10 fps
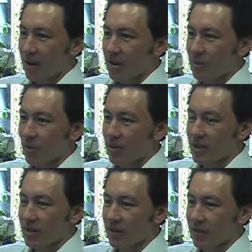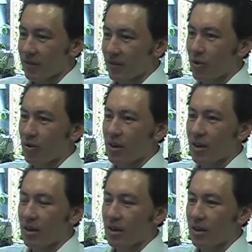And these proteins have a very
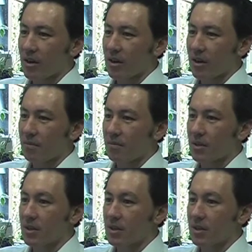unique um,